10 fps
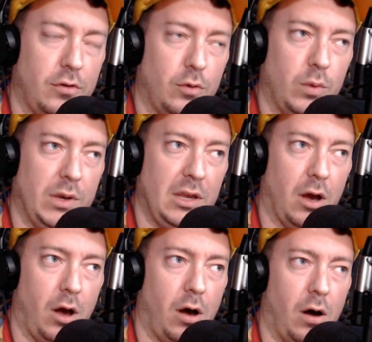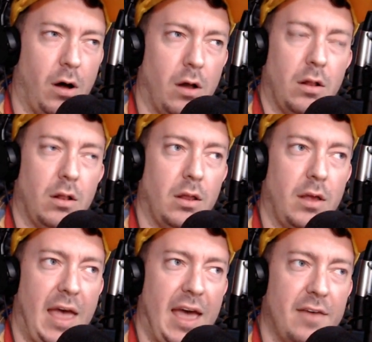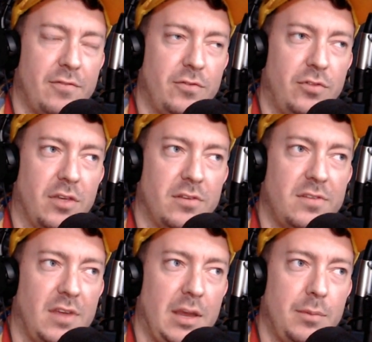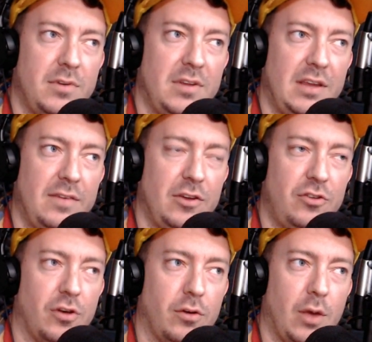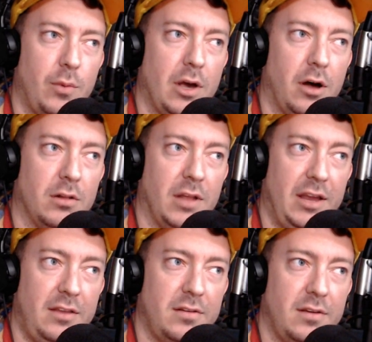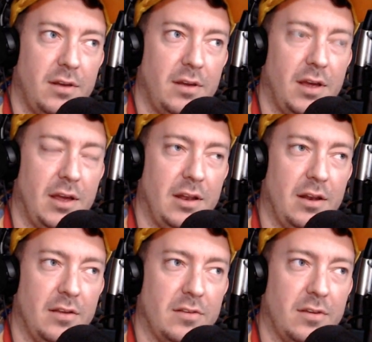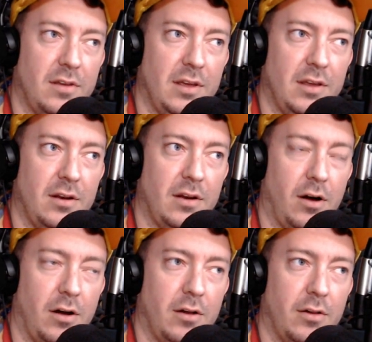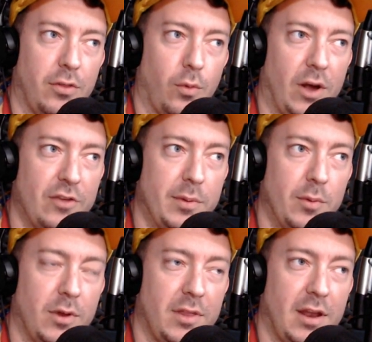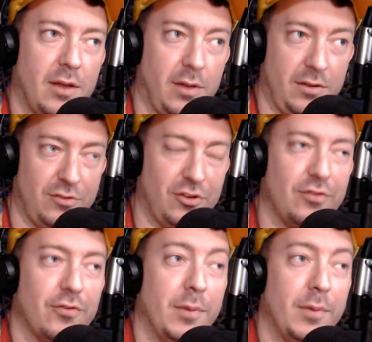Do we all have the same TV show that we all liked? And is it all the Watchmen one that is just